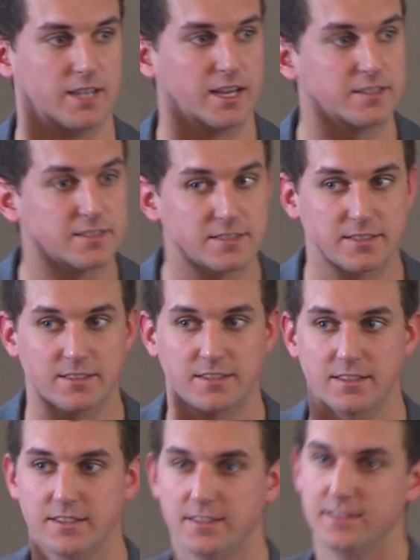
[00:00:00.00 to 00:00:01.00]

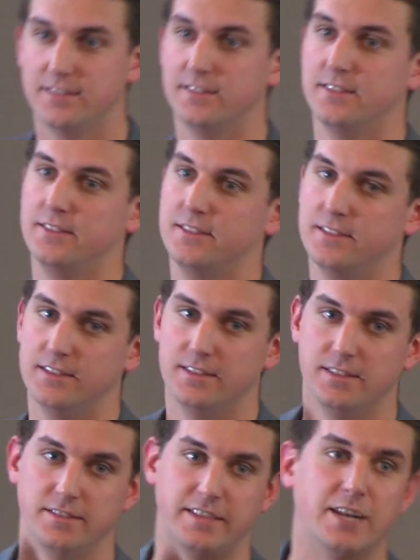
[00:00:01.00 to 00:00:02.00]
Yes?
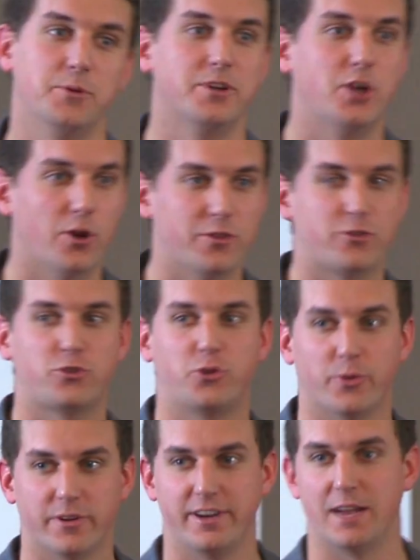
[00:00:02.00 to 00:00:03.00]
Does anyone know the
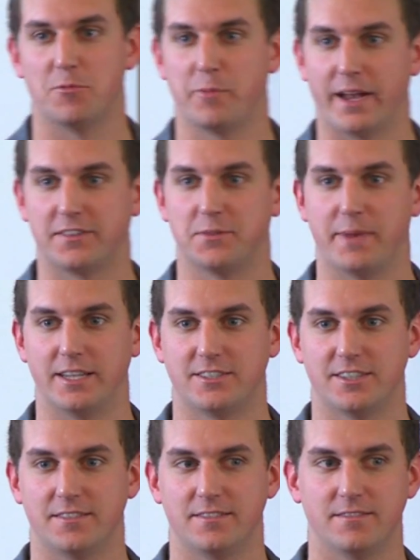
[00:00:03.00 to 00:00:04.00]
story I'm about to
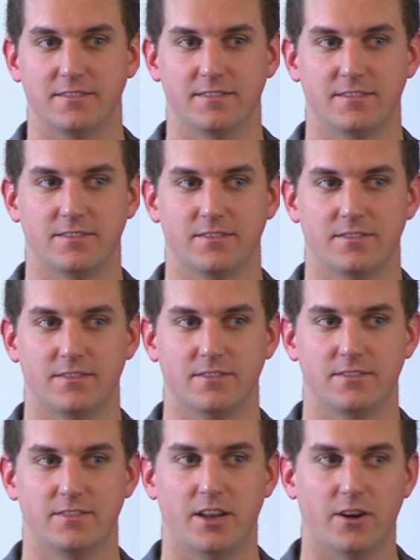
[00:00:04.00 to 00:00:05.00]
mention?
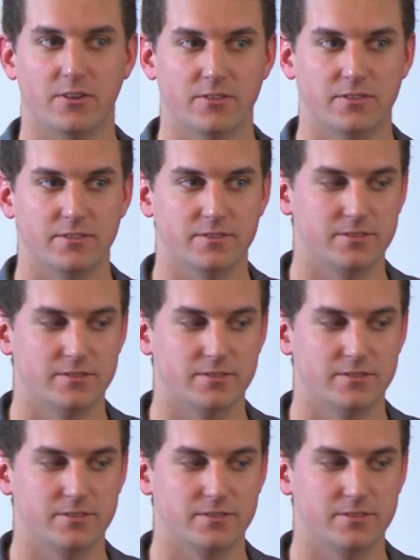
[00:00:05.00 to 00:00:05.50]
No?